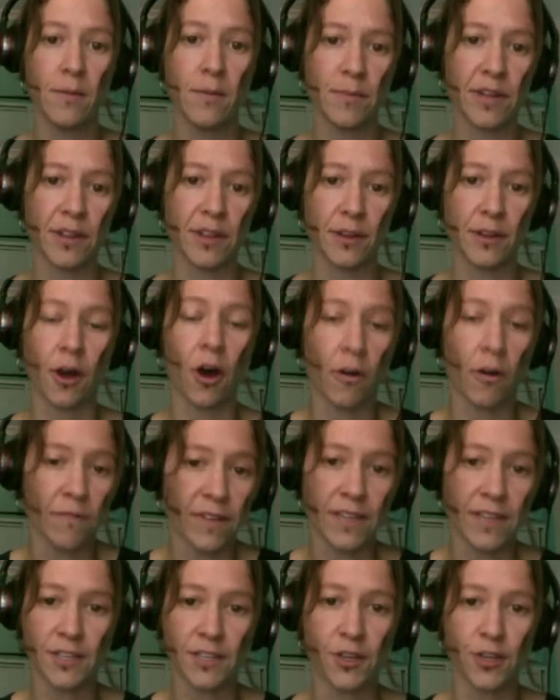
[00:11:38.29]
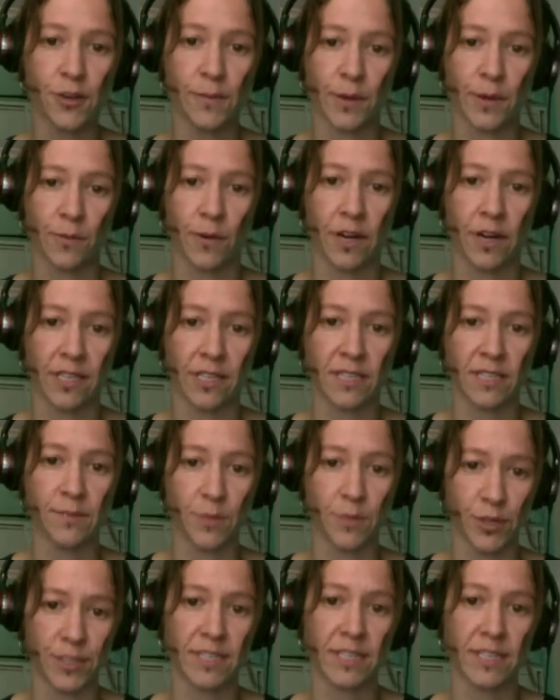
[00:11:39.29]
but the obvious human rights
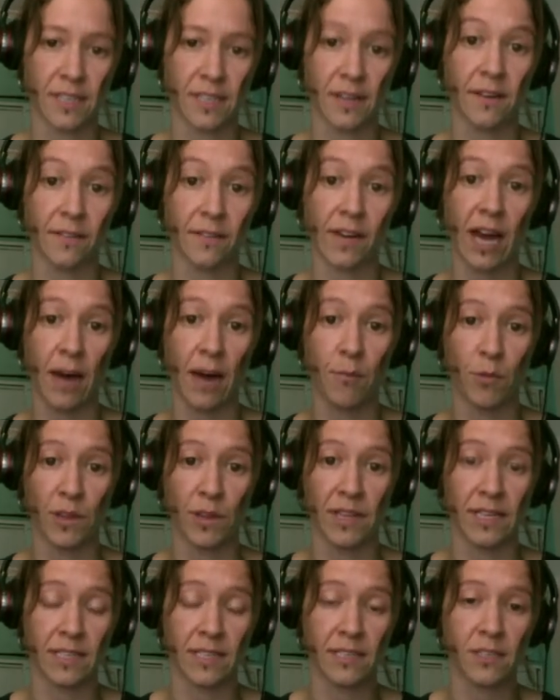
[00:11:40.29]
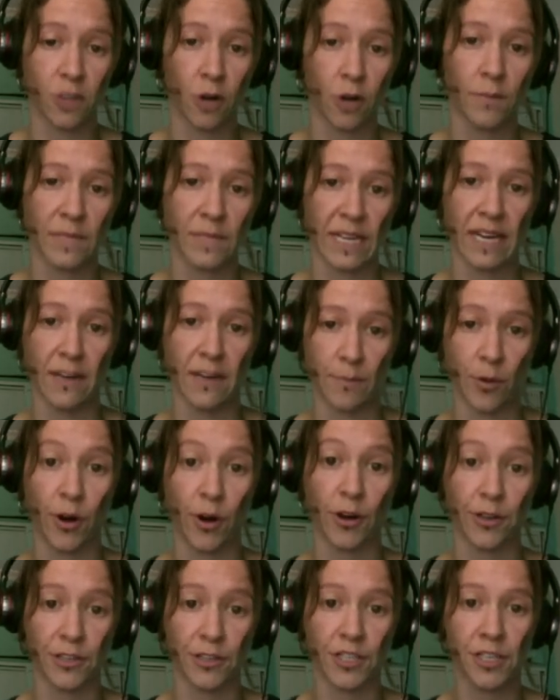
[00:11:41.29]
abuses that have come with this top down
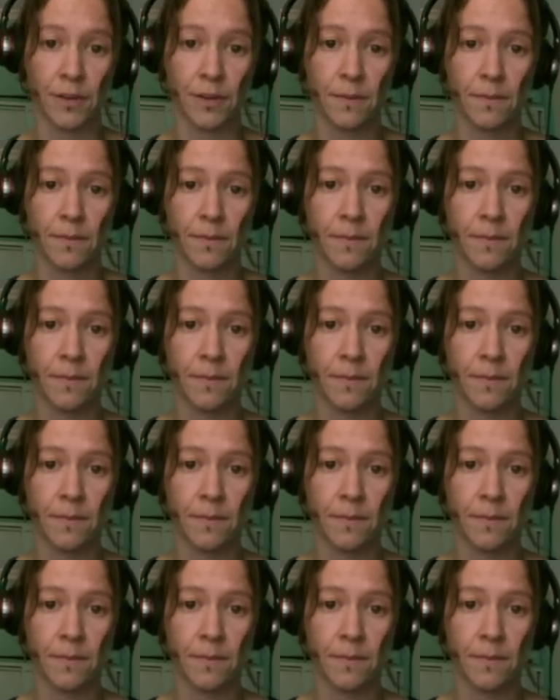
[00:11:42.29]
approach.